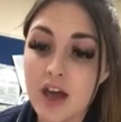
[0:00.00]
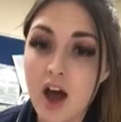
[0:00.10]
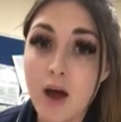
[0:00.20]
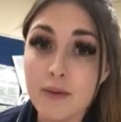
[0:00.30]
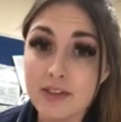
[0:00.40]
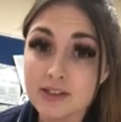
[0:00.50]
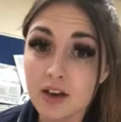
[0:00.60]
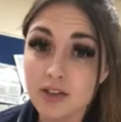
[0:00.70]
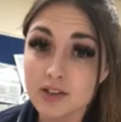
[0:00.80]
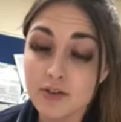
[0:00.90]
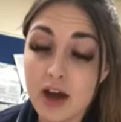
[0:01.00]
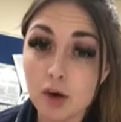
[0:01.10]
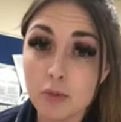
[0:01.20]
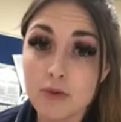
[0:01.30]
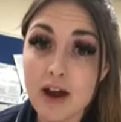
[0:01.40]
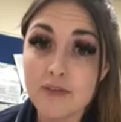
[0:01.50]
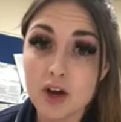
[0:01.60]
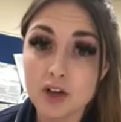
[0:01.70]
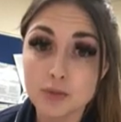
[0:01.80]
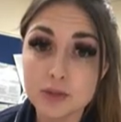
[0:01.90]
And there's lots of help around the
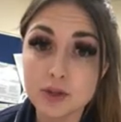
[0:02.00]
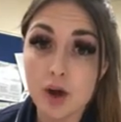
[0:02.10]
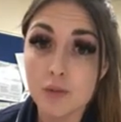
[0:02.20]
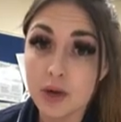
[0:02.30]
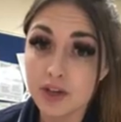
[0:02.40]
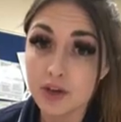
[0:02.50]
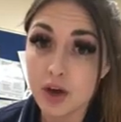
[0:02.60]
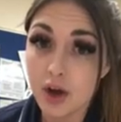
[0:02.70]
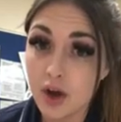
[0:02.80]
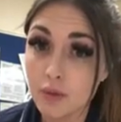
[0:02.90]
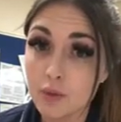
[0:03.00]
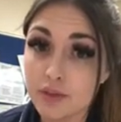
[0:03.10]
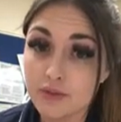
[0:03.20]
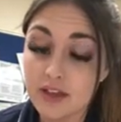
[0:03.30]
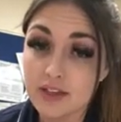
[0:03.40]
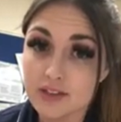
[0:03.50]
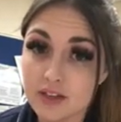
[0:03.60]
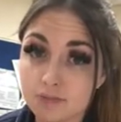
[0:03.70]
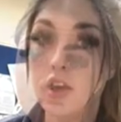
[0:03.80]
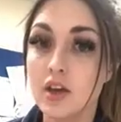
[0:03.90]
hospital and when you go home with
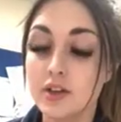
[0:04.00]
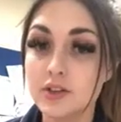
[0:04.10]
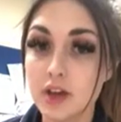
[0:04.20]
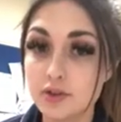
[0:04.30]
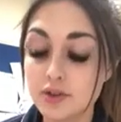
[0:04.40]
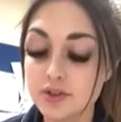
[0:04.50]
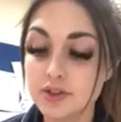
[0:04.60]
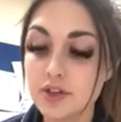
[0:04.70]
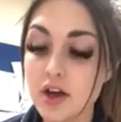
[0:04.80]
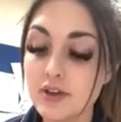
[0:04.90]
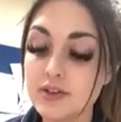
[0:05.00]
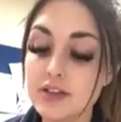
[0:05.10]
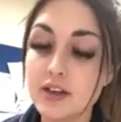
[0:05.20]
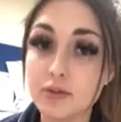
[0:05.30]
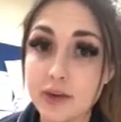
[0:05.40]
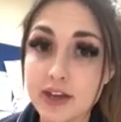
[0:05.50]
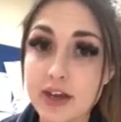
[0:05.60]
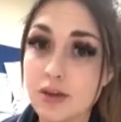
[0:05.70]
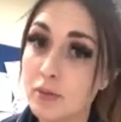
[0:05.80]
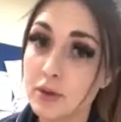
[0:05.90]
feeding. So just to note, if we
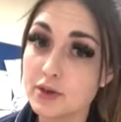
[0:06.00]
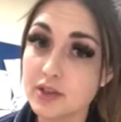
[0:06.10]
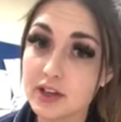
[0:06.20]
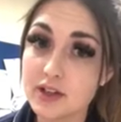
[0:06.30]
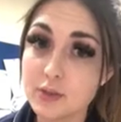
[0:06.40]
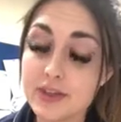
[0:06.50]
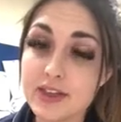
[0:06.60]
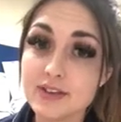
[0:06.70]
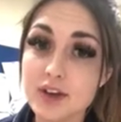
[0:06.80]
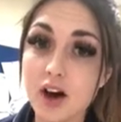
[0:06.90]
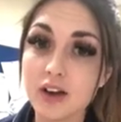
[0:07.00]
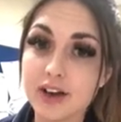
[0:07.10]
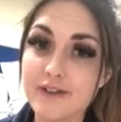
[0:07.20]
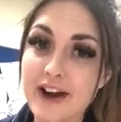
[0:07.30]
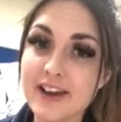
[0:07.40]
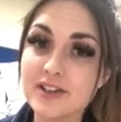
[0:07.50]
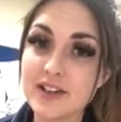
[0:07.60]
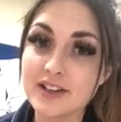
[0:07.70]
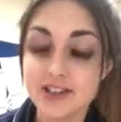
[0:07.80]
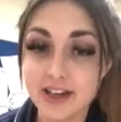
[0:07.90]
keep your blood sugars within target
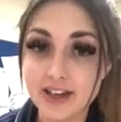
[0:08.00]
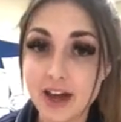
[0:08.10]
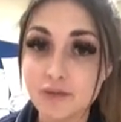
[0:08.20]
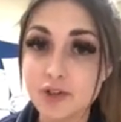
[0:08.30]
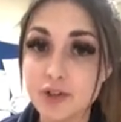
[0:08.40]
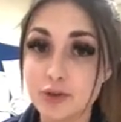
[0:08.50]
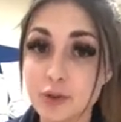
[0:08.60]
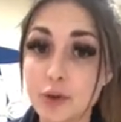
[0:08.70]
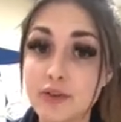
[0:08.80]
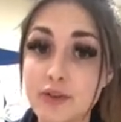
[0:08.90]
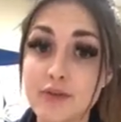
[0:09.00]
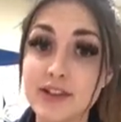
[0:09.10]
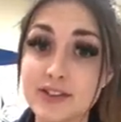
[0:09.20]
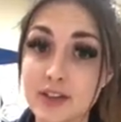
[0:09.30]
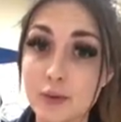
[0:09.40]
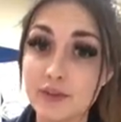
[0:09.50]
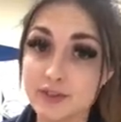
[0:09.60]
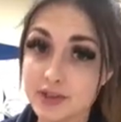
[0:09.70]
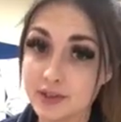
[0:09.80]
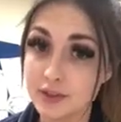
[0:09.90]
ranges, it can reduce all of the risks that we've
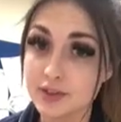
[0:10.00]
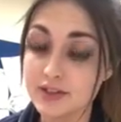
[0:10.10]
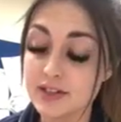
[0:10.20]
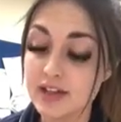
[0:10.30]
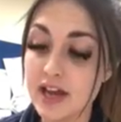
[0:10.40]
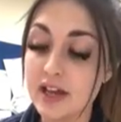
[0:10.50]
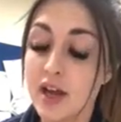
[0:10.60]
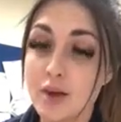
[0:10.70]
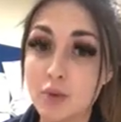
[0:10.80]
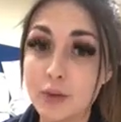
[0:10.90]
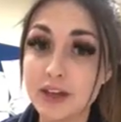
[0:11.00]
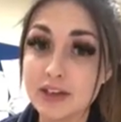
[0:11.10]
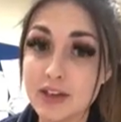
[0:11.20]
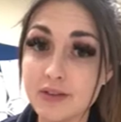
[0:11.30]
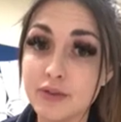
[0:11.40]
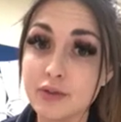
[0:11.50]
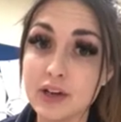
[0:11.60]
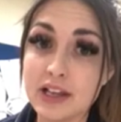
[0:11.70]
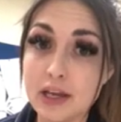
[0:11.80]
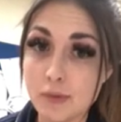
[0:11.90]
discussed today, but we can never
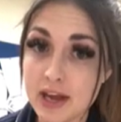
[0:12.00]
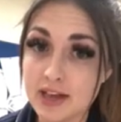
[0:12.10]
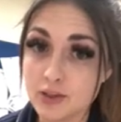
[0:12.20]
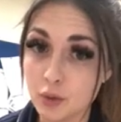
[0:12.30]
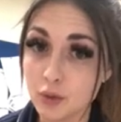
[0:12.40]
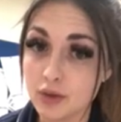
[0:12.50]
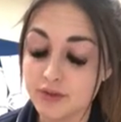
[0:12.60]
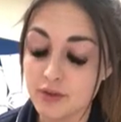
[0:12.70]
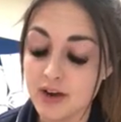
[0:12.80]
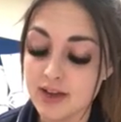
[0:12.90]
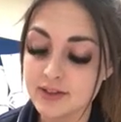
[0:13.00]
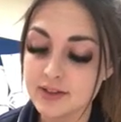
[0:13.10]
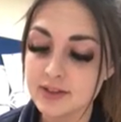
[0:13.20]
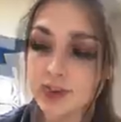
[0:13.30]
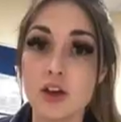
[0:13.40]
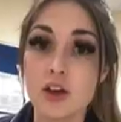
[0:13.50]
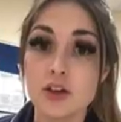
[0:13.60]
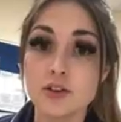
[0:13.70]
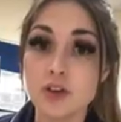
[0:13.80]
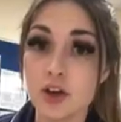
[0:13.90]
fully eliminate all of the risks.
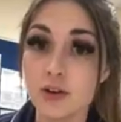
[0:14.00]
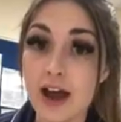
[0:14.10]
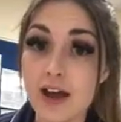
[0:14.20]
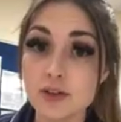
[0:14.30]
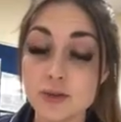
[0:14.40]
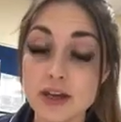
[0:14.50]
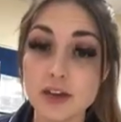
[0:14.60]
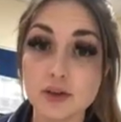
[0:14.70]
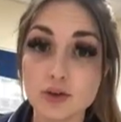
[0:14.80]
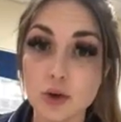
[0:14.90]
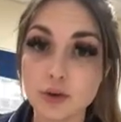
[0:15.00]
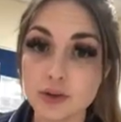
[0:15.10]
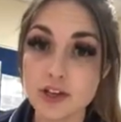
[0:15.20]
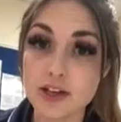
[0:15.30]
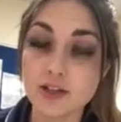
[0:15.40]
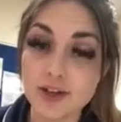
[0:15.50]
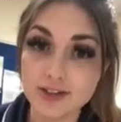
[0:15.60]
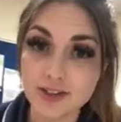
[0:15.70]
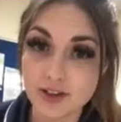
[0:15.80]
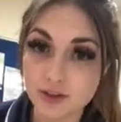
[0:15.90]
So how do we control the
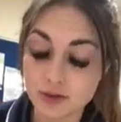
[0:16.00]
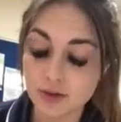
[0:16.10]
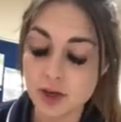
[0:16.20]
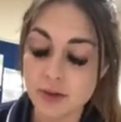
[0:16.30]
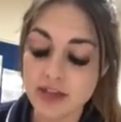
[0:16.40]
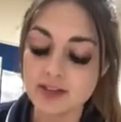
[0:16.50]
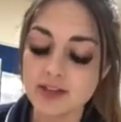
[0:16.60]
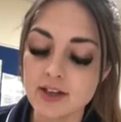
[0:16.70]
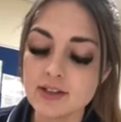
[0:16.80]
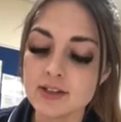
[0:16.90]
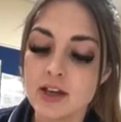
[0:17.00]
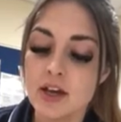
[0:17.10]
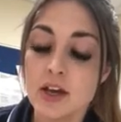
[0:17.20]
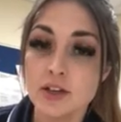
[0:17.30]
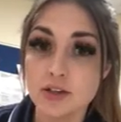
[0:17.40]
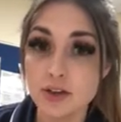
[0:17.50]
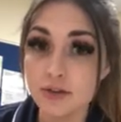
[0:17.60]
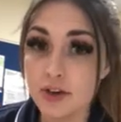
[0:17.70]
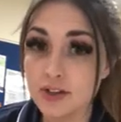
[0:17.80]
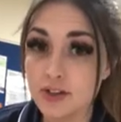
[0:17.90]
gestational diabetes? So
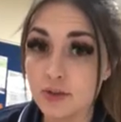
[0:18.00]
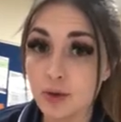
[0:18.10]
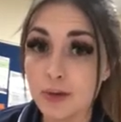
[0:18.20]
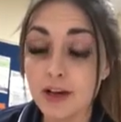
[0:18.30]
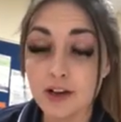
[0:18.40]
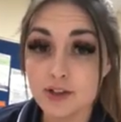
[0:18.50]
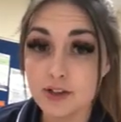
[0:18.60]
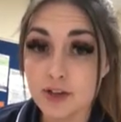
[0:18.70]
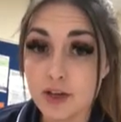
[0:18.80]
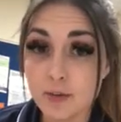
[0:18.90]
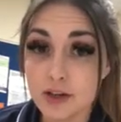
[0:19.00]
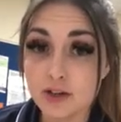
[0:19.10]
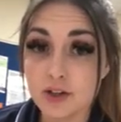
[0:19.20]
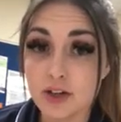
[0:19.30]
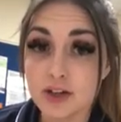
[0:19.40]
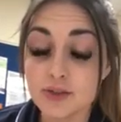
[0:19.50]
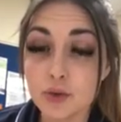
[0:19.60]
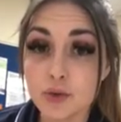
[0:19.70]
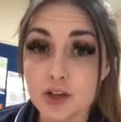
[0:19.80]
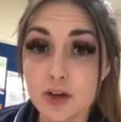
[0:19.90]
first of all, we like you to do your blood sugars
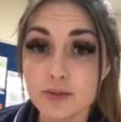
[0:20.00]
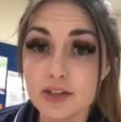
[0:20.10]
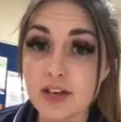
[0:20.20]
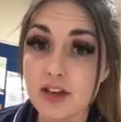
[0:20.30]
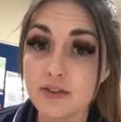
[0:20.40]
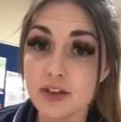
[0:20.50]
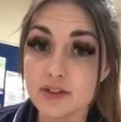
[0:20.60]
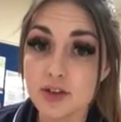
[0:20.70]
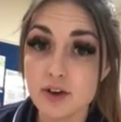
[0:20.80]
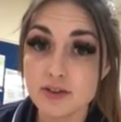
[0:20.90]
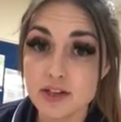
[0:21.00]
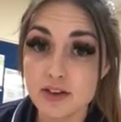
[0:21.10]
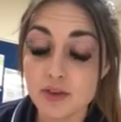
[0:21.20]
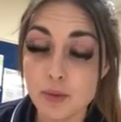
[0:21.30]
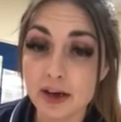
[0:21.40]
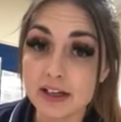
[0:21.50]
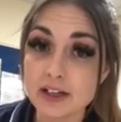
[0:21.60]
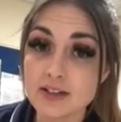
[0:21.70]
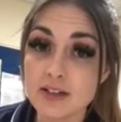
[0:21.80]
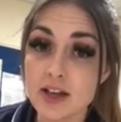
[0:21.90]
4 times a day for the entirety of the
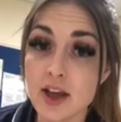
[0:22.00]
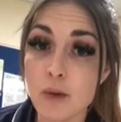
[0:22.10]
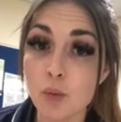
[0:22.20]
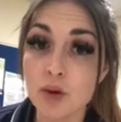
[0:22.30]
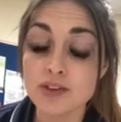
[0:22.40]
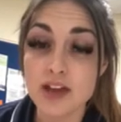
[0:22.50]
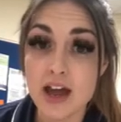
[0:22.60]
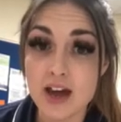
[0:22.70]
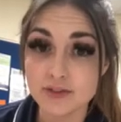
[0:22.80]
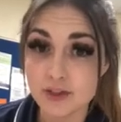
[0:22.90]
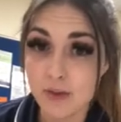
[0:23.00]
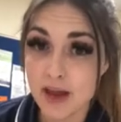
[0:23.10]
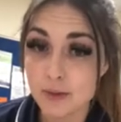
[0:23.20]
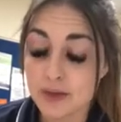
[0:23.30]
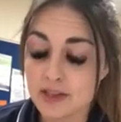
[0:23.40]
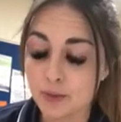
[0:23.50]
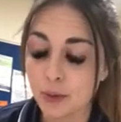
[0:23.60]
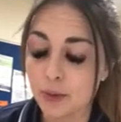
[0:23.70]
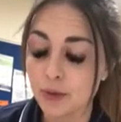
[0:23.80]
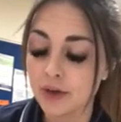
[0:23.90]
pregnancy and 1 day after baby's
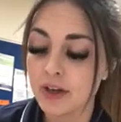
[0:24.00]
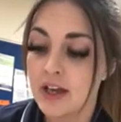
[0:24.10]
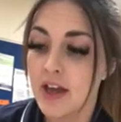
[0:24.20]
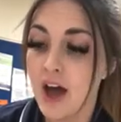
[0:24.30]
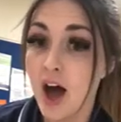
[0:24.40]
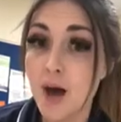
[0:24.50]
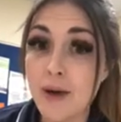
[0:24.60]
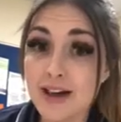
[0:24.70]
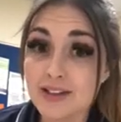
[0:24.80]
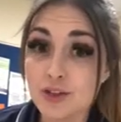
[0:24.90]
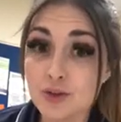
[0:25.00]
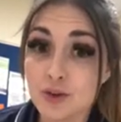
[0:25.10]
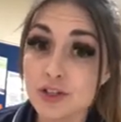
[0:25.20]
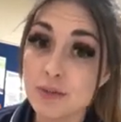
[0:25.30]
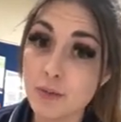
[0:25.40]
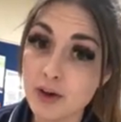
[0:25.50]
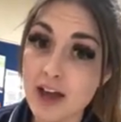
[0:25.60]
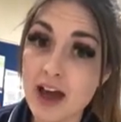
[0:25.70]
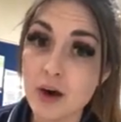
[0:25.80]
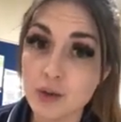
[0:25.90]
born, as instructed by
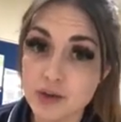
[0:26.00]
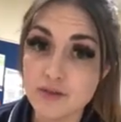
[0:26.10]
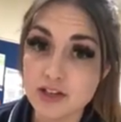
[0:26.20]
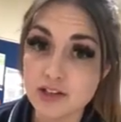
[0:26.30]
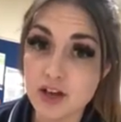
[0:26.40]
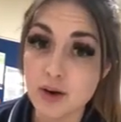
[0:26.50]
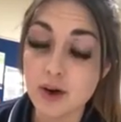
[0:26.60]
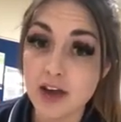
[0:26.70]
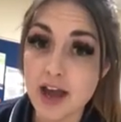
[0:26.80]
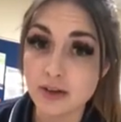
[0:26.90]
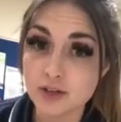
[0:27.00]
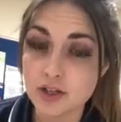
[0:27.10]
our other video on how to